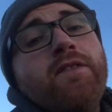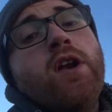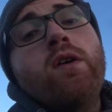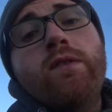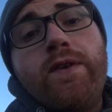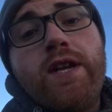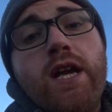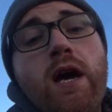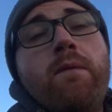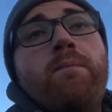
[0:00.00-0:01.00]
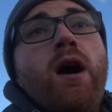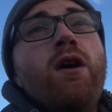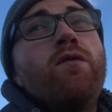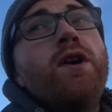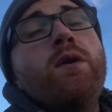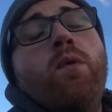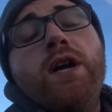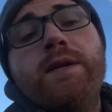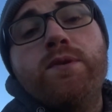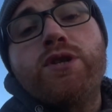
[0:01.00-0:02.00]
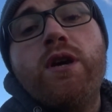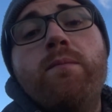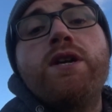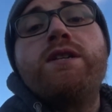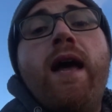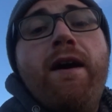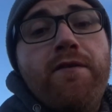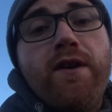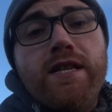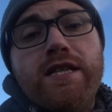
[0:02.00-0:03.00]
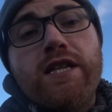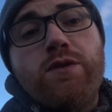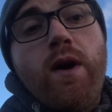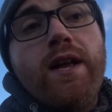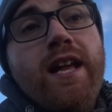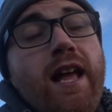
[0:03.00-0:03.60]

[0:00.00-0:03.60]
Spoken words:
a long video, but I really wanted to put so much effort into this one.